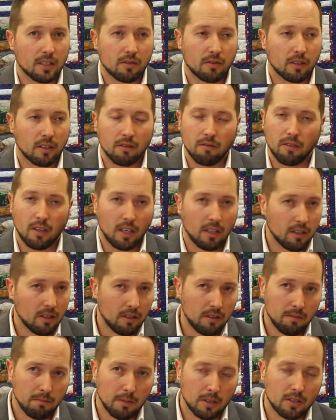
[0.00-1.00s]
It's very
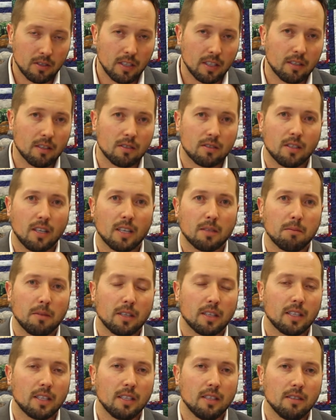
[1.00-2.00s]
volatile, much like the stock
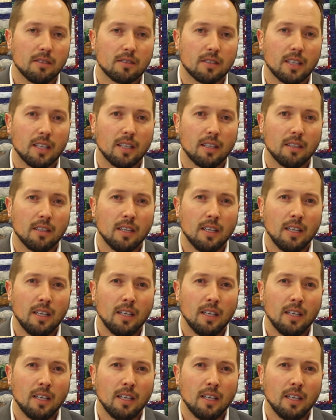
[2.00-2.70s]
market is, and